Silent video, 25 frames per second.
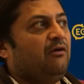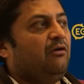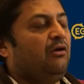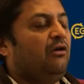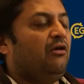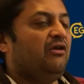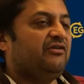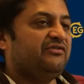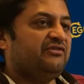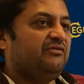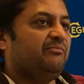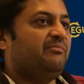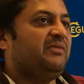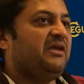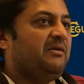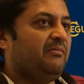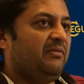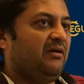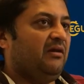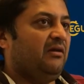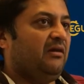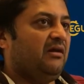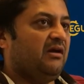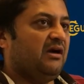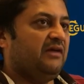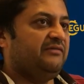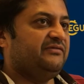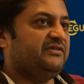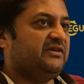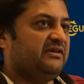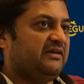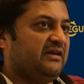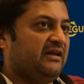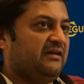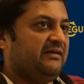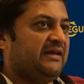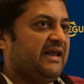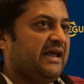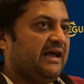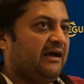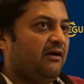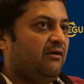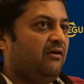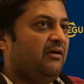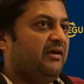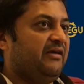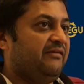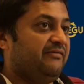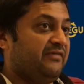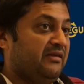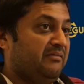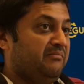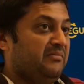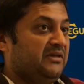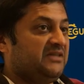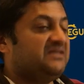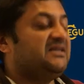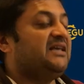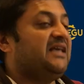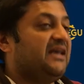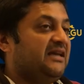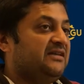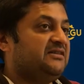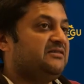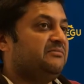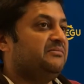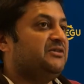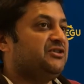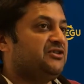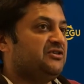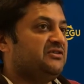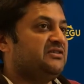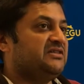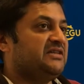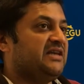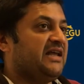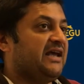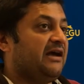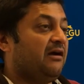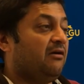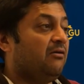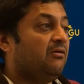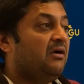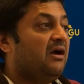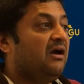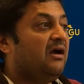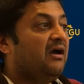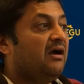a lot of people alive today now, if they mitigate emissions now,